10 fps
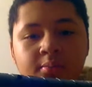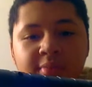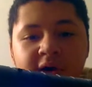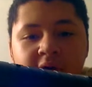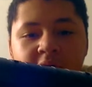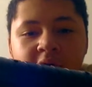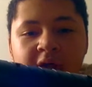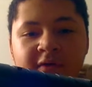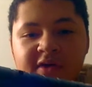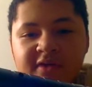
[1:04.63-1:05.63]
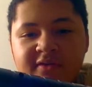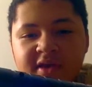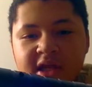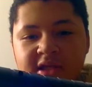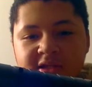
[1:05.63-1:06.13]
but if you can see
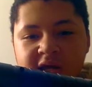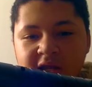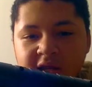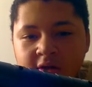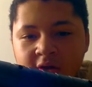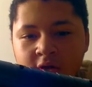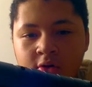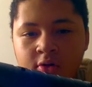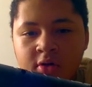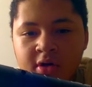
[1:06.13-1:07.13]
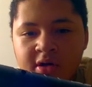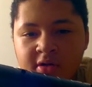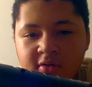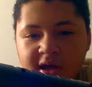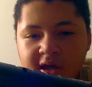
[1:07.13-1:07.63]
like the tiny like little
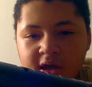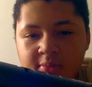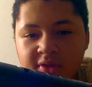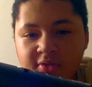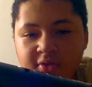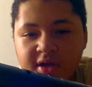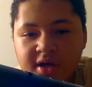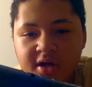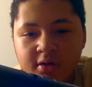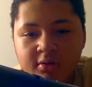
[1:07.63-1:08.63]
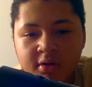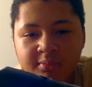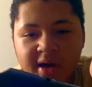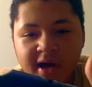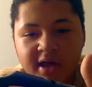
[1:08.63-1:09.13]
light coming through here, or
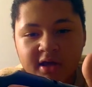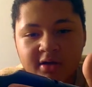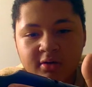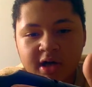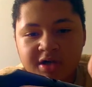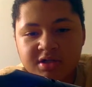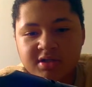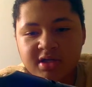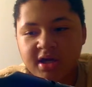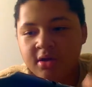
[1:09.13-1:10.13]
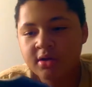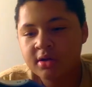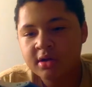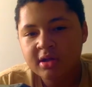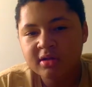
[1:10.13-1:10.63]
back here I should say,
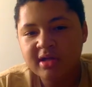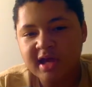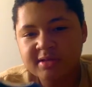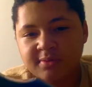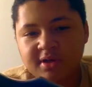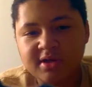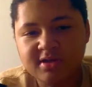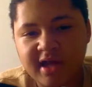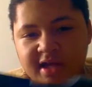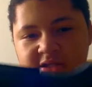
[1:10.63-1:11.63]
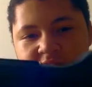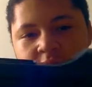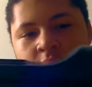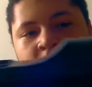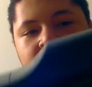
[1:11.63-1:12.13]
that's because that's
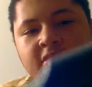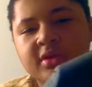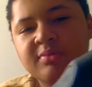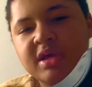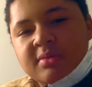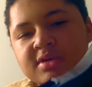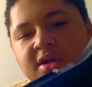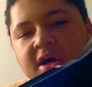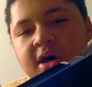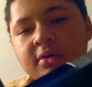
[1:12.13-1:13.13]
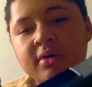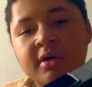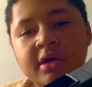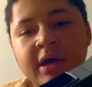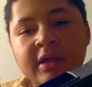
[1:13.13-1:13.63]
where all the BBs
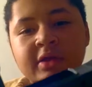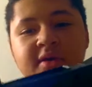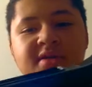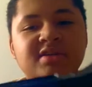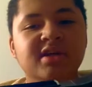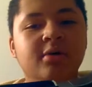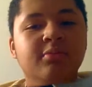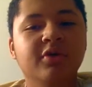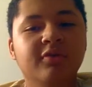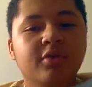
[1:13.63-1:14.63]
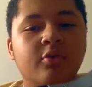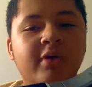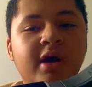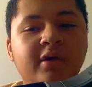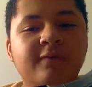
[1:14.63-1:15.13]
go. You can see them moving
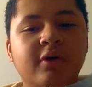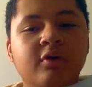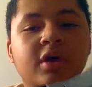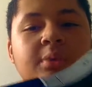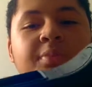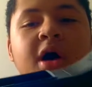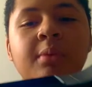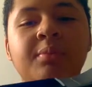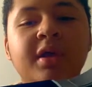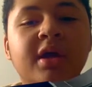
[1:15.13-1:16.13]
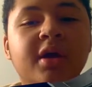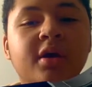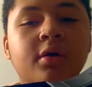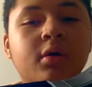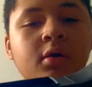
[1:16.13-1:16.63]
around and filling up
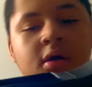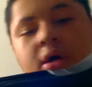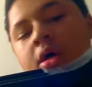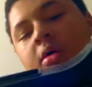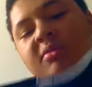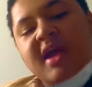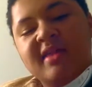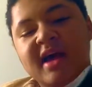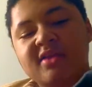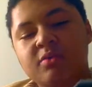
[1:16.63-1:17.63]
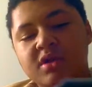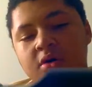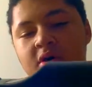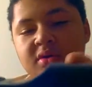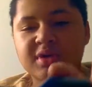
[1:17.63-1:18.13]
here. But yeah, that's where
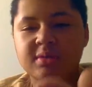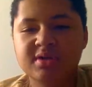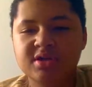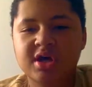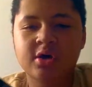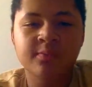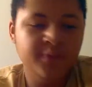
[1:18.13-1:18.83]
all the BBs go.